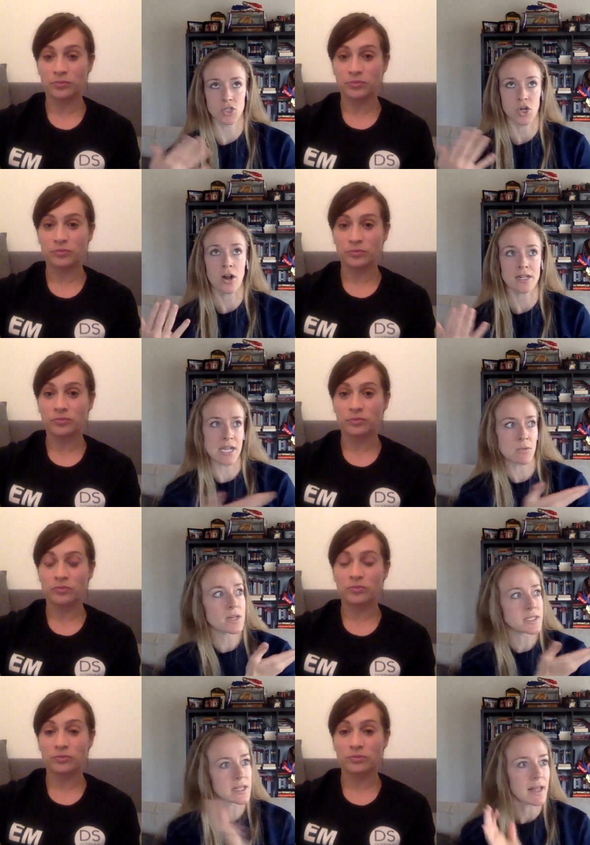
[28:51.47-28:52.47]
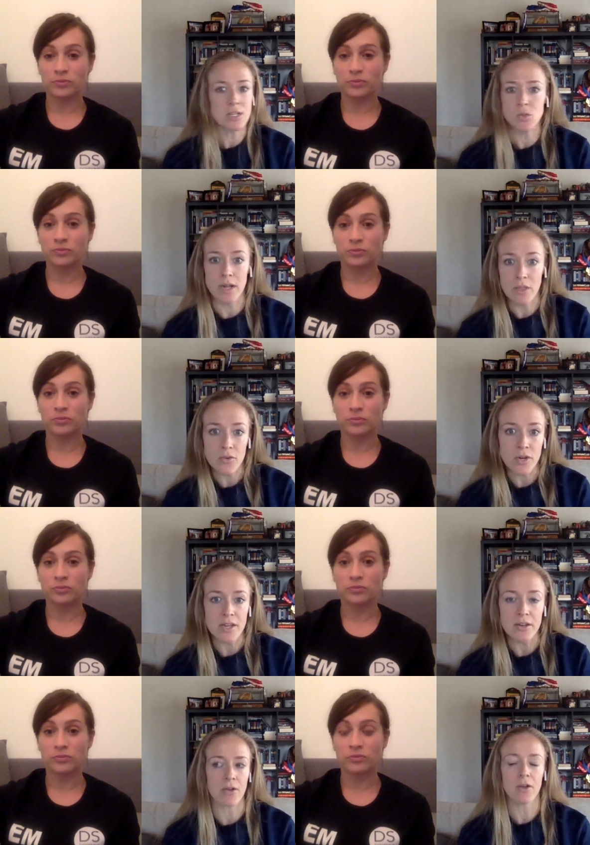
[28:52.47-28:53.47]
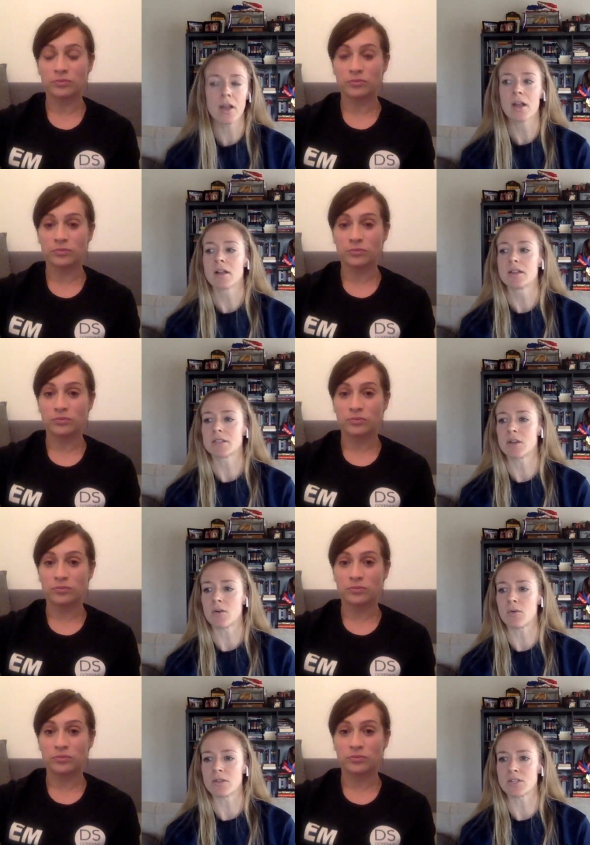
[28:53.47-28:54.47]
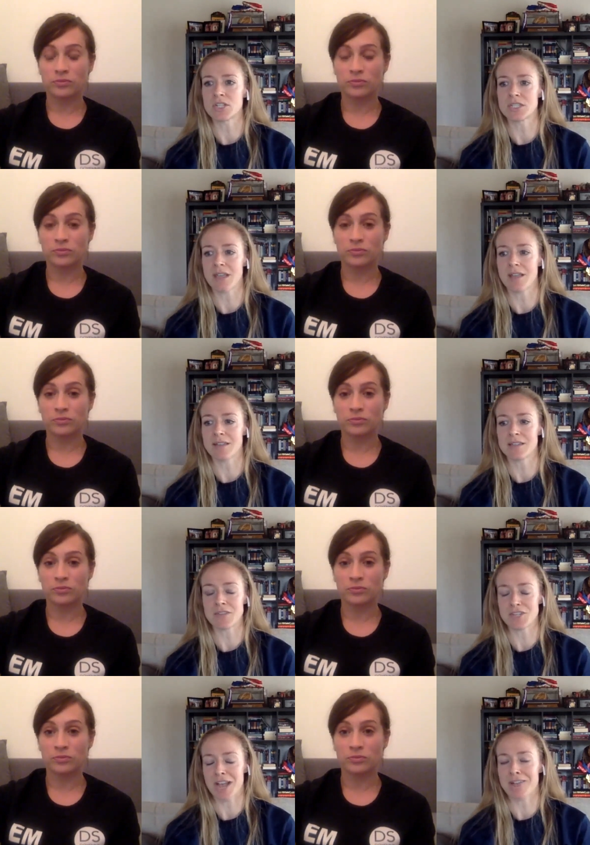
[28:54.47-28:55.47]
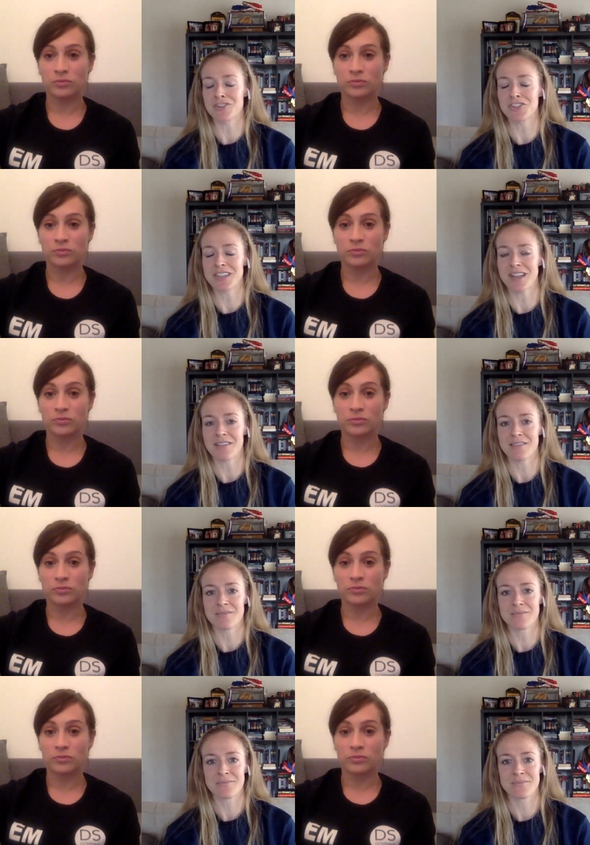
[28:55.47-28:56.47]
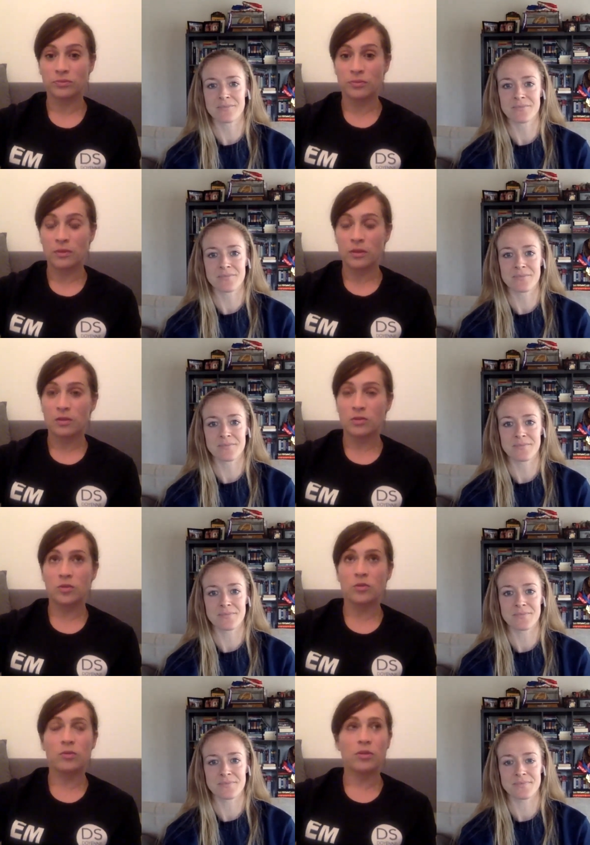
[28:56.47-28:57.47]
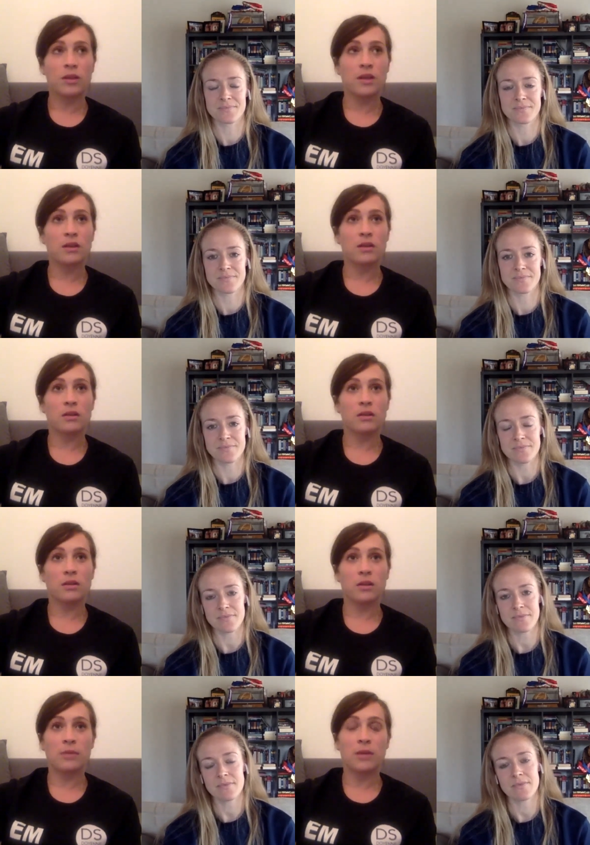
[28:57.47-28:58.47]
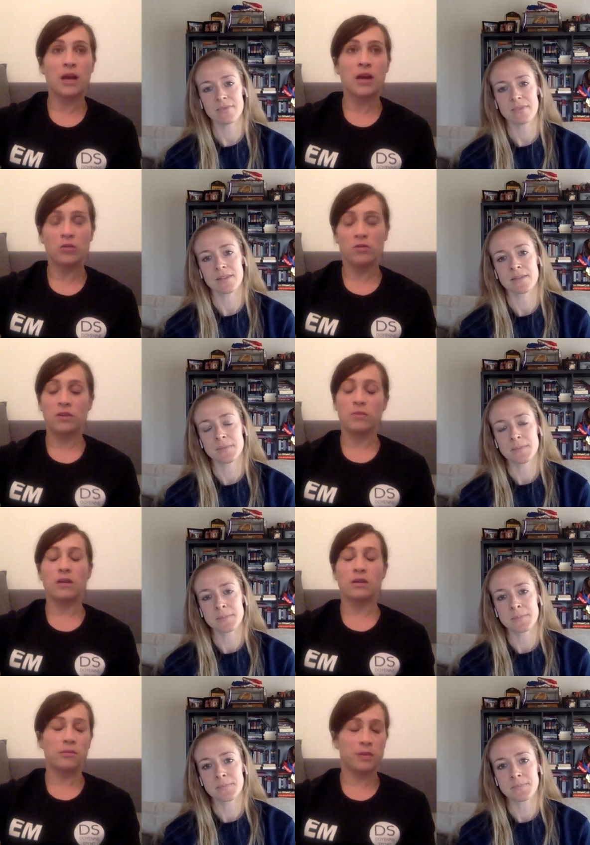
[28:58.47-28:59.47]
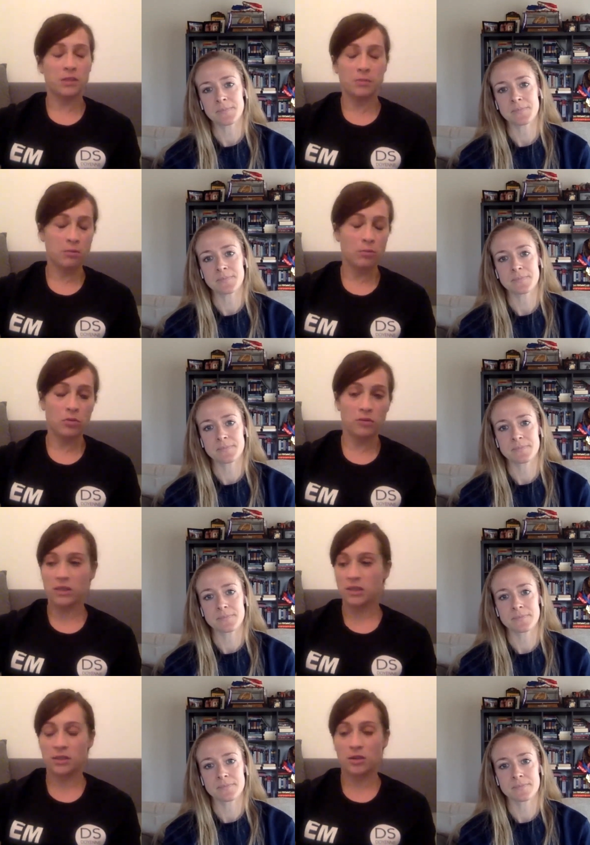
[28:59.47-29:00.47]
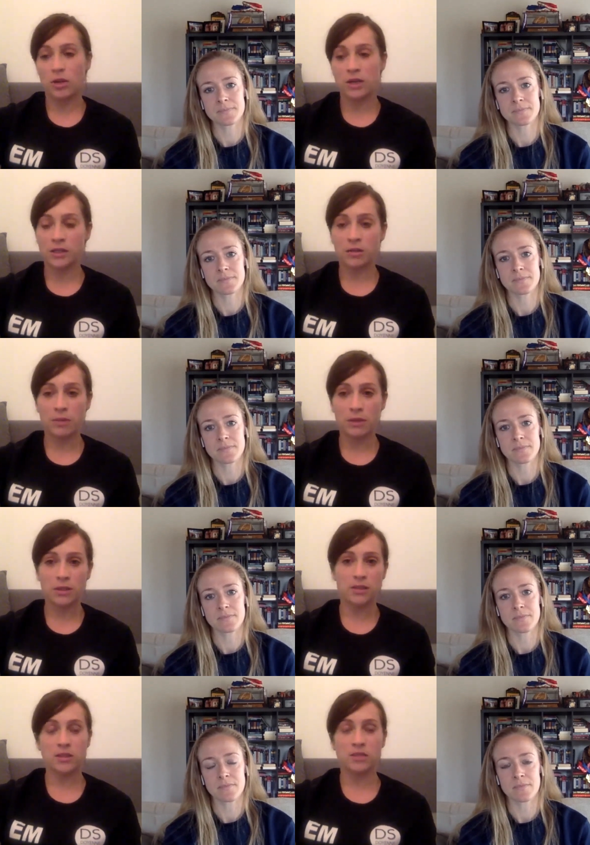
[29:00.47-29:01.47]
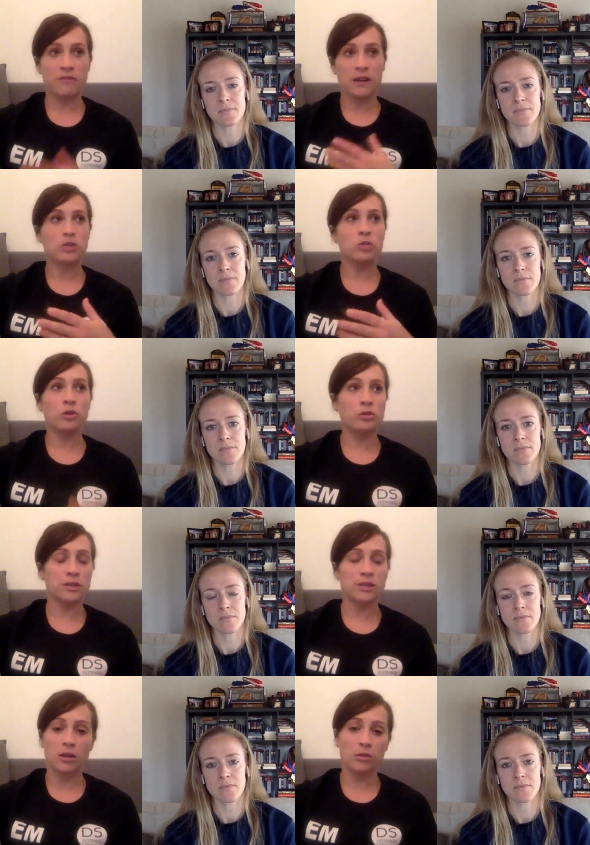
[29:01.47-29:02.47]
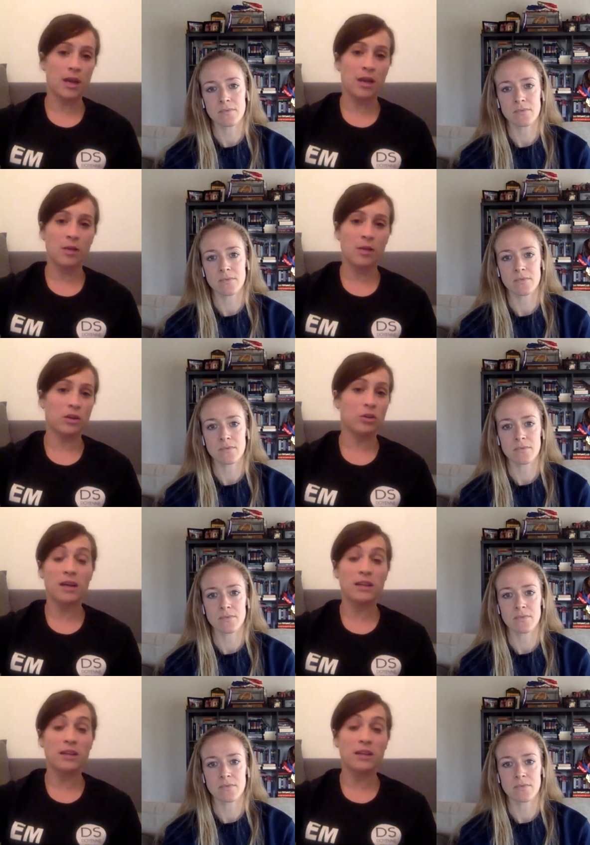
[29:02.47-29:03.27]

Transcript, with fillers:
Speaker 1: strong as I was at like 23, you know? So there's just like different challenges now.
Speaker 2: Do you think I mean, how do you feel about Olympics being moved? This isn't a question, but does this affect you, or you just say, okay, we're going